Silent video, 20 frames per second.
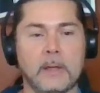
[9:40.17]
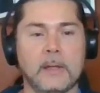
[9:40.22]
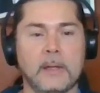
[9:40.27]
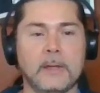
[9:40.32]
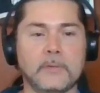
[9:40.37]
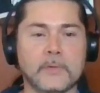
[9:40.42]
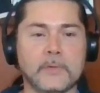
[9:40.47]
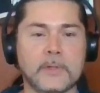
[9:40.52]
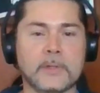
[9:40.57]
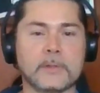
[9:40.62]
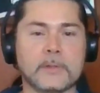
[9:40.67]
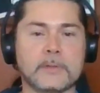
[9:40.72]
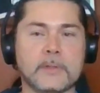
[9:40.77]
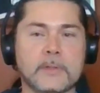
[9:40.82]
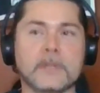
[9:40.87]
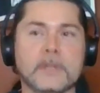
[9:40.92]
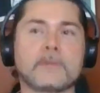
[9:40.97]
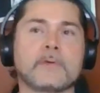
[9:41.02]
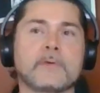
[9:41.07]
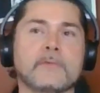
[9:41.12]
And to
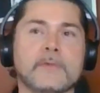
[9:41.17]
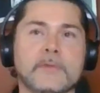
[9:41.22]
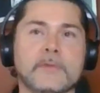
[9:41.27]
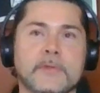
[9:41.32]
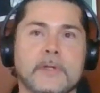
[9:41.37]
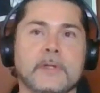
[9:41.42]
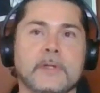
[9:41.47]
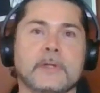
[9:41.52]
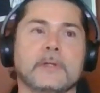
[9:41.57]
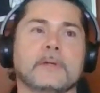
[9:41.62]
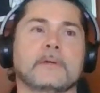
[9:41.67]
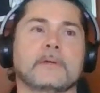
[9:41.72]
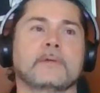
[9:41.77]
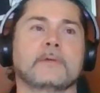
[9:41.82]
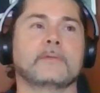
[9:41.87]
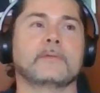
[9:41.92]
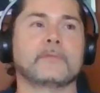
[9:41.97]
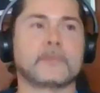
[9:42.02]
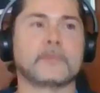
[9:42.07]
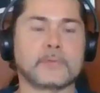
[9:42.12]
hear everything
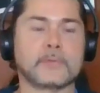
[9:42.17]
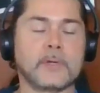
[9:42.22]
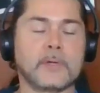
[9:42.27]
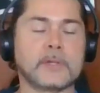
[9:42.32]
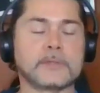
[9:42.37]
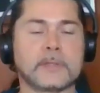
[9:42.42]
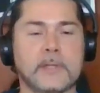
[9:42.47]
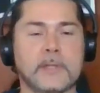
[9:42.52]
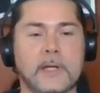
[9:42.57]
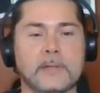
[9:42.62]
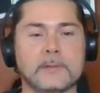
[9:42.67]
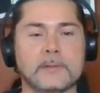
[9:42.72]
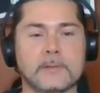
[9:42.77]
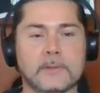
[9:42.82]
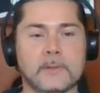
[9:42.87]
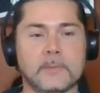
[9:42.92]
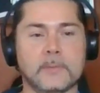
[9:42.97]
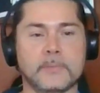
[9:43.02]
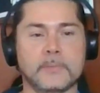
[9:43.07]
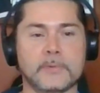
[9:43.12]
from Project
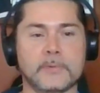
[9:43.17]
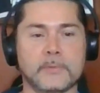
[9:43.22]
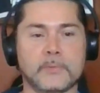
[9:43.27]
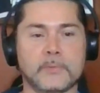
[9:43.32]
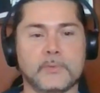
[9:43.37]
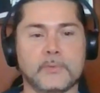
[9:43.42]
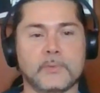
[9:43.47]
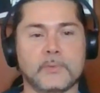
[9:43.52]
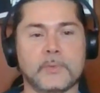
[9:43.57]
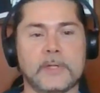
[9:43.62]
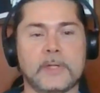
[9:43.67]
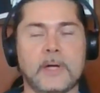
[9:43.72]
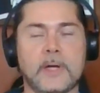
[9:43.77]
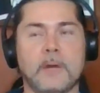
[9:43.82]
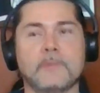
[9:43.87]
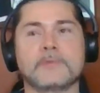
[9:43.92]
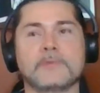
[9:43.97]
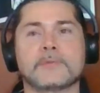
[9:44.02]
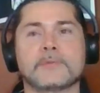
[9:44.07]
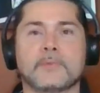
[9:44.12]
Antelope and the way I
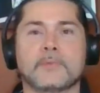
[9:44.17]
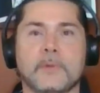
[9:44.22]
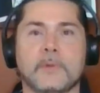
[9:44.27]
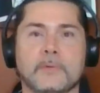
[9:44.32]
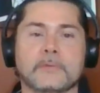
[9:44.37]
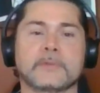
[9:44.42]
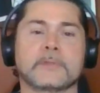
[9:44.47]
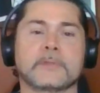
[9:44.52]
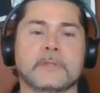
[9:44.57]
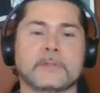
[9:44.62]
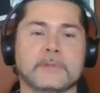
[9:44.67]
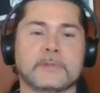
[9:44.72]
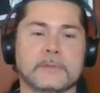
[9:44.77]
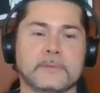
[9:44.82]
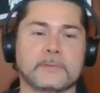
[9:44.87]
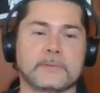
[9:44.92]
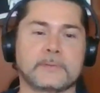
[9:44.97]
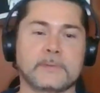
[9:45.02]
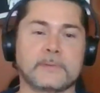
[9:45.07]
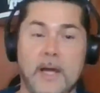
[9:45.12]
was approached,
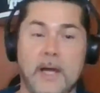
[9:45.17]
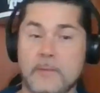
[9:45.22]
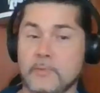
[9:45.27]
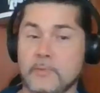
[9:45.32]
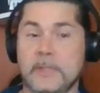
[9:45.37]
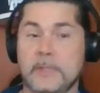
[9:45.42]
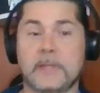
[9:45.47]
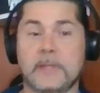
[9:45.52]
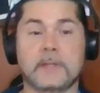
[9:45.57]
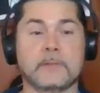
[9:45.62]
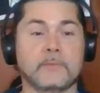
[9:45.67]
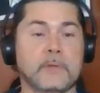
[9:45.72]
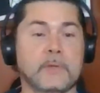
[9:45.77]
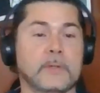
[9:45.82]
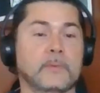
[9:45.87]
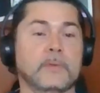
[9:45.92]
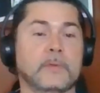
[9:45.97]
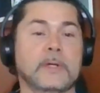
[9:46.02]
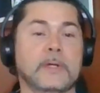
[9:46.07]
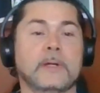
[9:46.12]
I related right
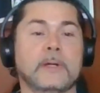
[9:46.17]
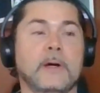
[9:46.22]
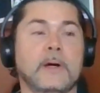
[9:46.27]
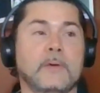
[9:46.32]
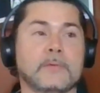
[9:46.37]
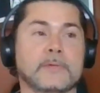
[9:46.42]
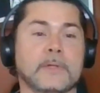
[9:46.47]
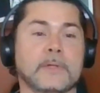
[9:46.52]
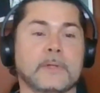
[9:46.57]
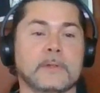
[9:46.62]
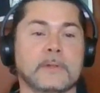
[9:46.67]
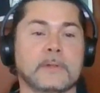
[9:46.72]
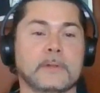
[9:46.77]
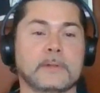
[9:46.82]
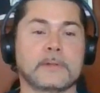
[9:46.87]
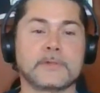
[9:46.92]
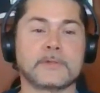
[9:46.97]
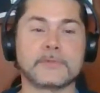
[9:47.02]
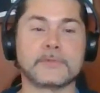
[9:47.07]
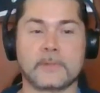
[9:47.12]
away. I was like,
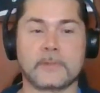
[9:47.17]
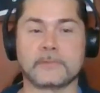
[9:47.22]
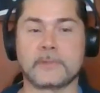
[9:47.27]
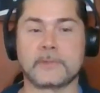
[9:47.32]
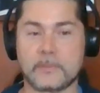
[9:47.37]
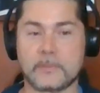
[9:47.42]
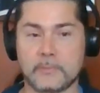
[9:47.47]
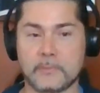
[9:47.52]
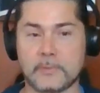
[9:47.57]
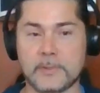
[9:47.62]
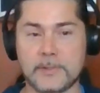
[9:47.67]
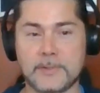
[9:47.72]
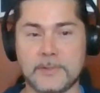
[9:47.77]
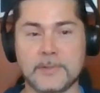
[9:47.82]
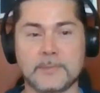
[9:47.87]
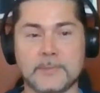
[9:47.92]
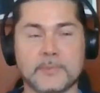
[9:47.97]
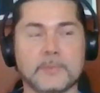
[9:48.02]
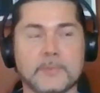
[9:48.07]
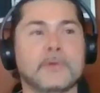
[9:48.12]
this sounds like a really
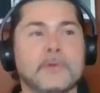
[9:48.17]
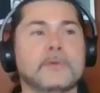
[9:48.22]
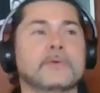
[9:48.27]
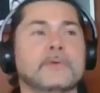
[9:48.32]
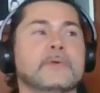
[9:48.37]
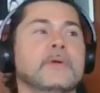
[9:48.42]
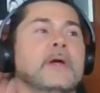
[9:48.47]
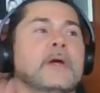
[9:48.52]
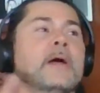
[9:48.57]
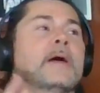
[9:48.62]
good promoter.